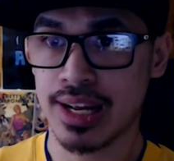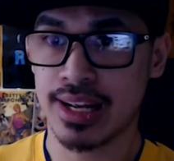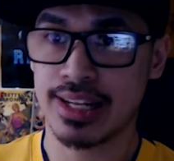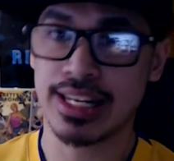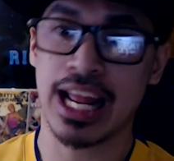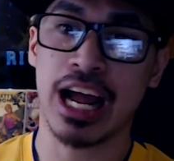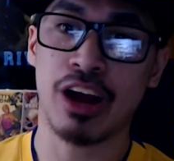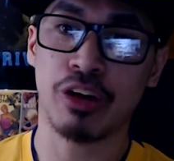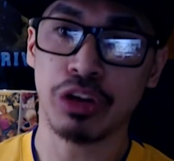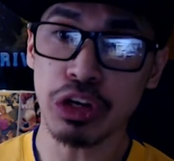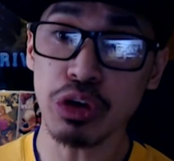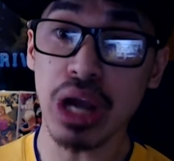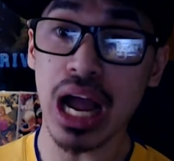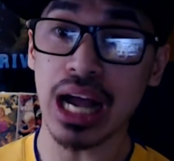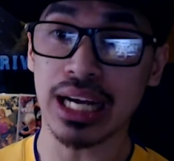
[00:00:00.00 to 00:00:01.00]
Now,
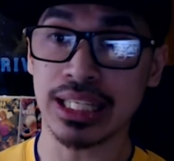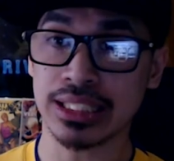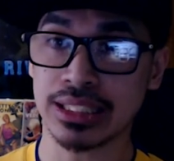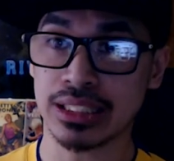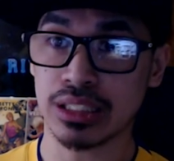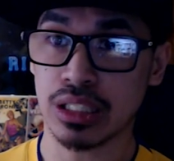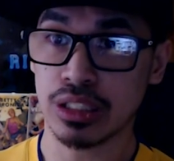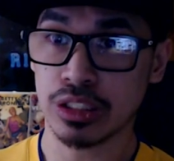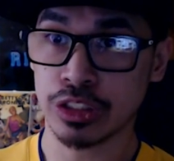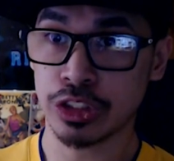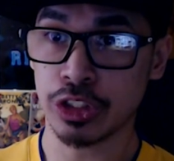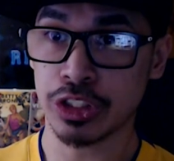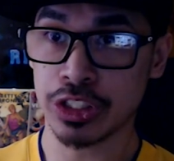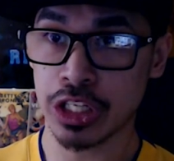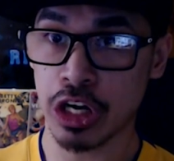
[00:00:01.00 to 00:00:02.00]
you guys
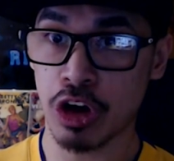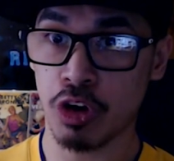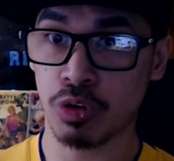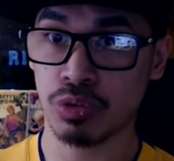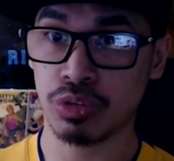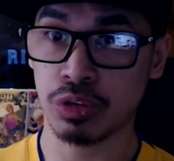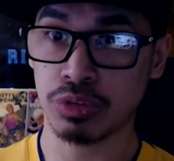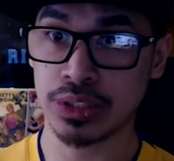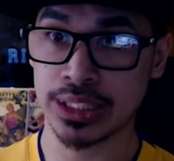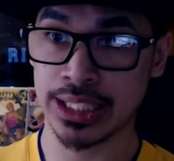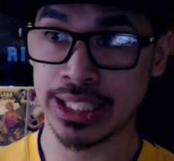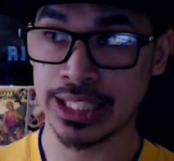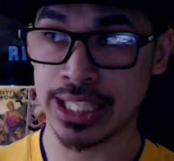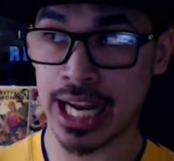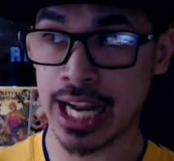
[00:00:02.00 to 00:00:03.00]
should know if you've
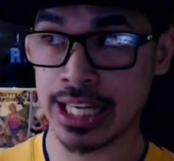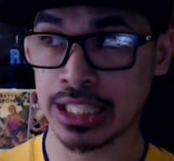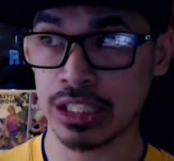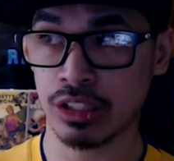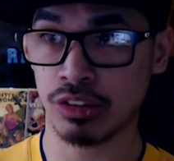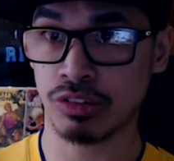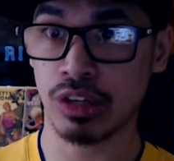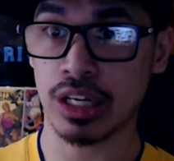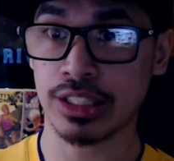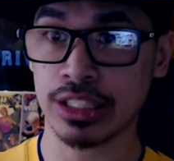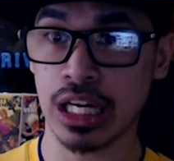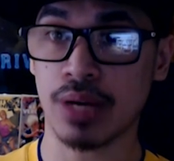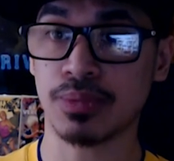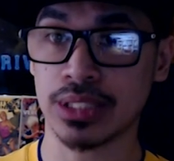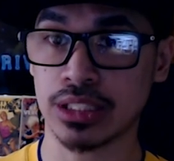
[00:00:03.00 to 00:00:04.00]
seen any of
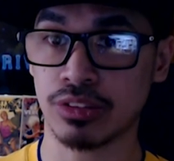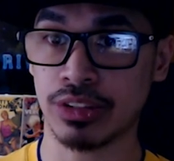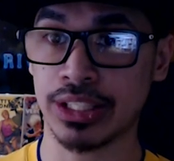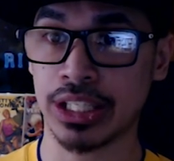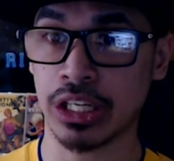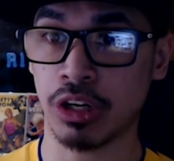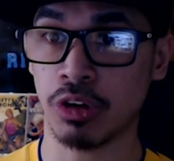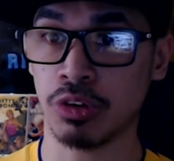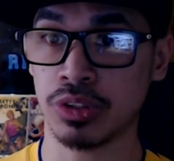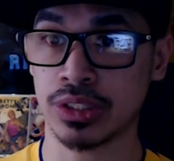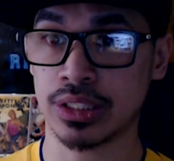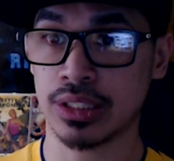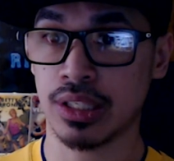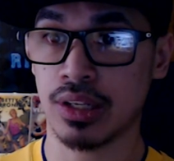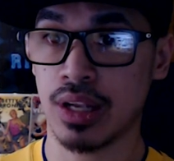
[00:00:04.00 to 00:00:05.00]
Dubs'
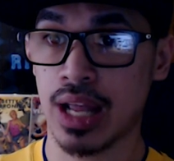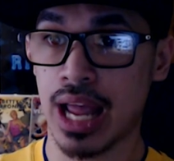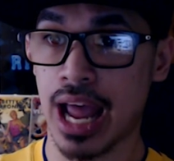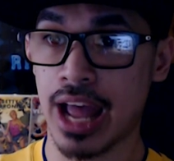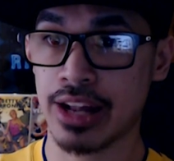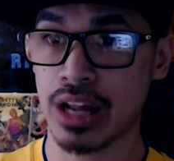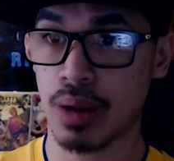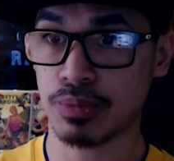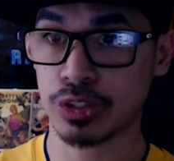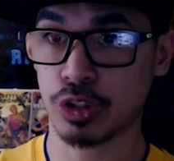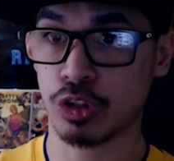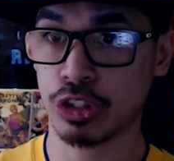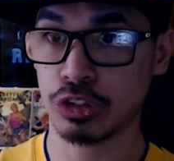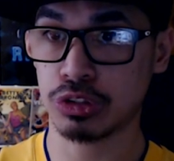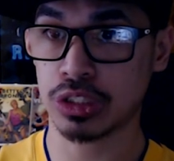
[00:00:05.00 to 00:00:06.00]
videos, and I'm
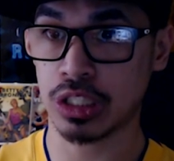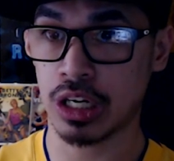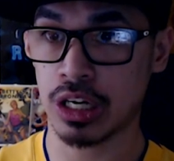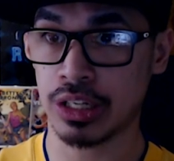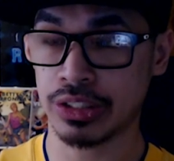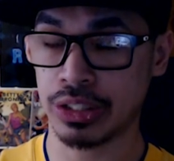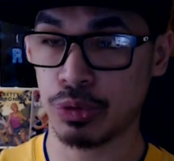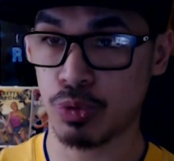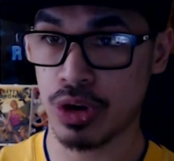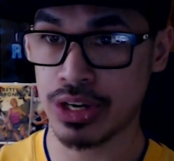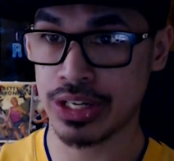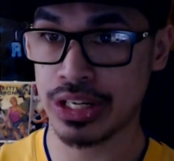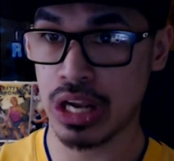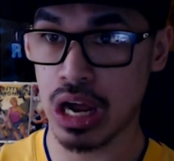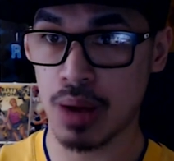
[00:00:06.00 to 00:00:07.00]
sure you saw the one
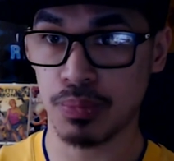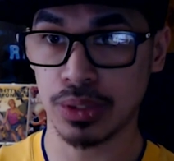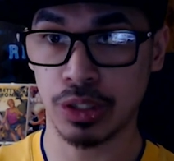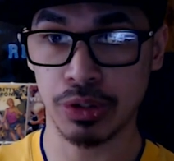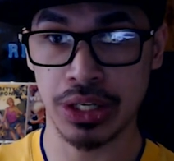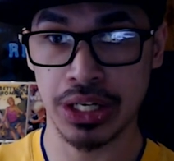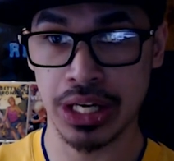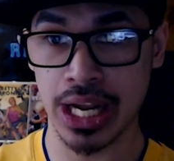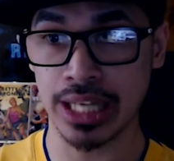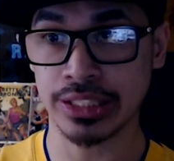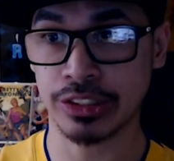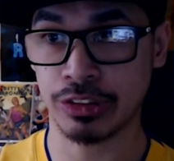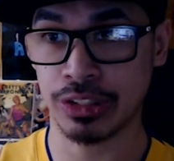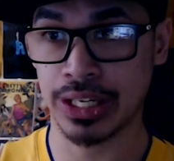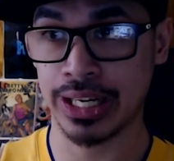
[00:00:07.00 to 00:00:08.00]
he uploaded
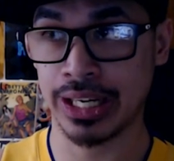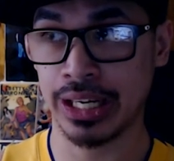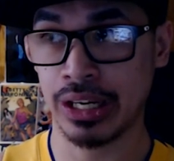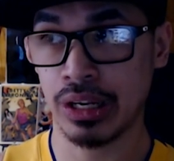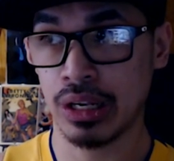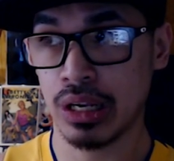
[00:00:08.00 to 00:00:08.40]
yesterday.